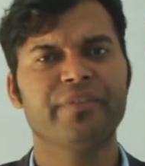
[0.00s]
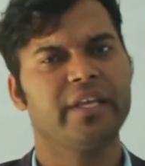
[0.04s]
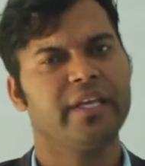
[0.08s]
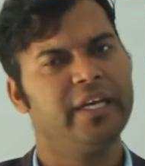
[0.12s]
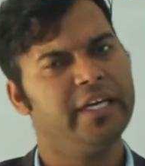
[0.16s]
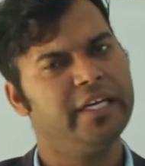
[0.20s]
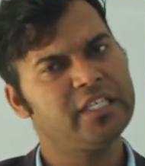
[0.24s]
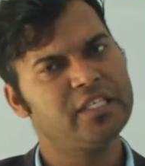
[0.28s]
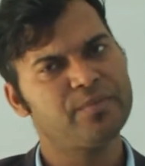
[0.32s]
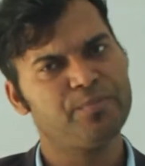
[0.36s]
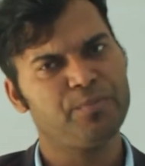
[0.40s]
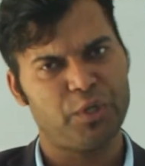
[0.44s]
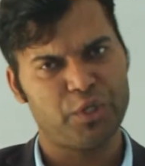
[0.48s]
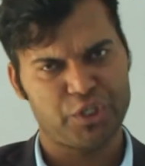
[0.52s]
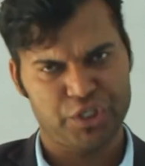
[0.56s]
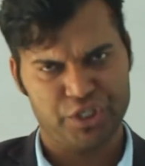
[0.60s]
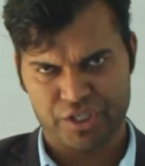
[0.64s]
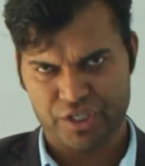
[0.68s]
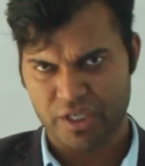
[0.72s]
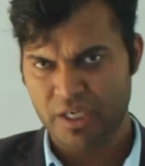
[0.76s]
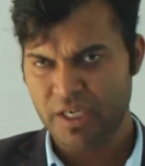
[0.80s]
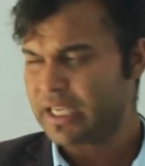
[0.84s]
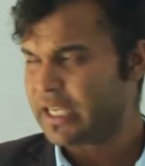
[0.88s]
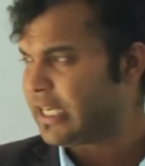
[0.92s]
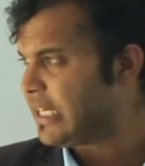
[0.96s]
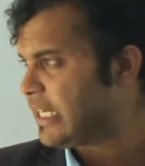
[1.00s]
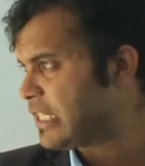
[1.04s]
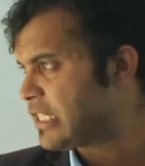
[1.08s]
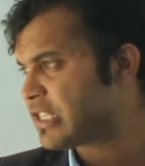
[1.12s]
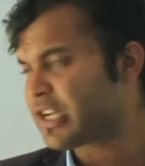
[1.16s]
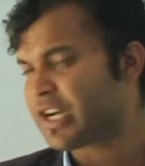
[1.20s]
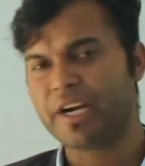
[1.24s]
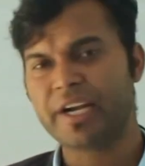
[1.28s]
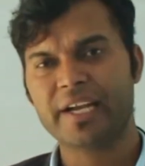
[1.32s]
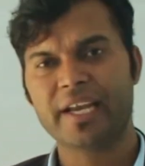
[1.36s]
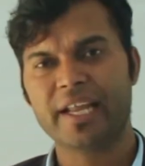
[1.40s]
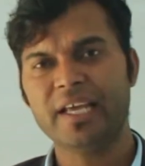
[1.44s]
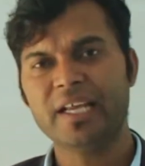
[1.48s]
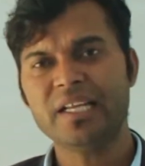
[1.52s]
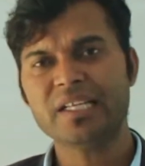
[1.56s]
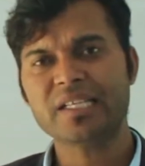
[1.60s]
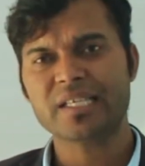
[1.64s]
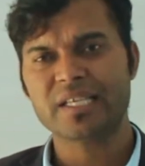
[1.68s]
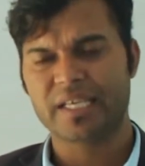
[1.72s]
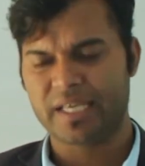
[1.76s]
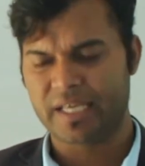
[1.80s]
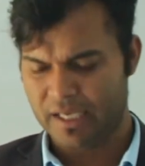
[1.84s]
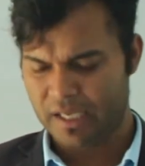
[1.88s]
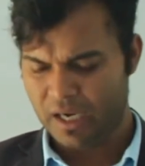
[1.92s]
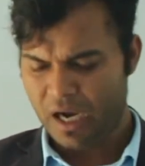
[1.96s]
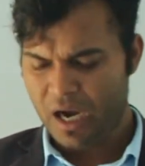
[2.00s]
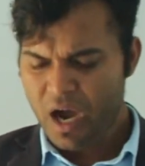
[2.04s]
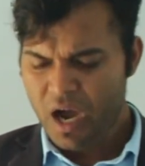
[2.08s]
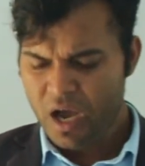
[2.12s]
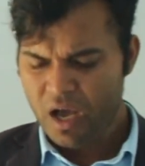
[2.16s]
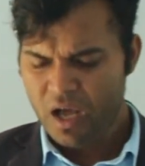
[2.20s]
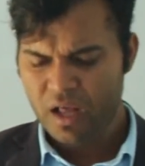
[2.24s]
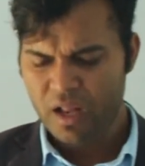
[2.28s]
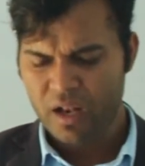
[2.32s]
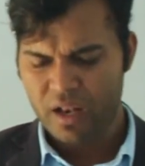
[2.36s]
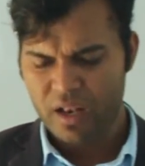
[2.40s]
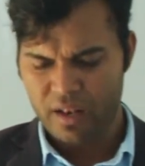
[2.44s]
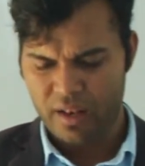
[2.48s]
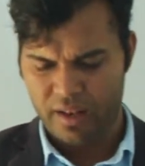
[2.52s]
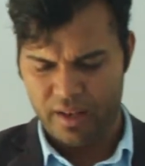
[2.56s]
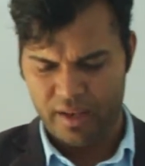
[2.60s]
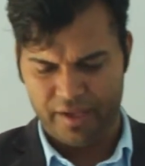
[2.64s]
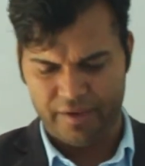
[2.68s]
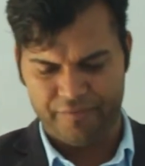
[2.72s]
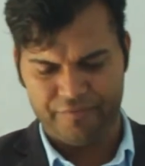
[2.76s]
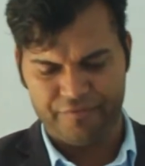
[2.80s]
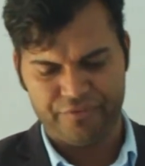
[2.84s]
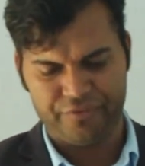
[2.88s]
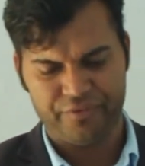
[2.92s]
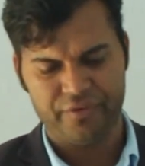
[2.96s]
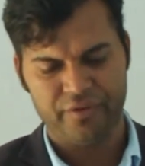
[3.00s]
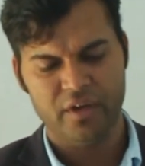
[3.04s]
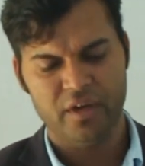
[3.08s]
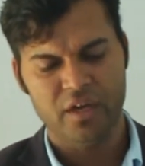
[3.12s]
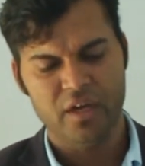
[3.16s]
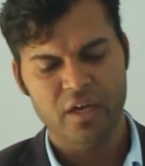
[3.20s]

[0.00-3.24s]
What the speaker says: Its position, it is contained in a leaf.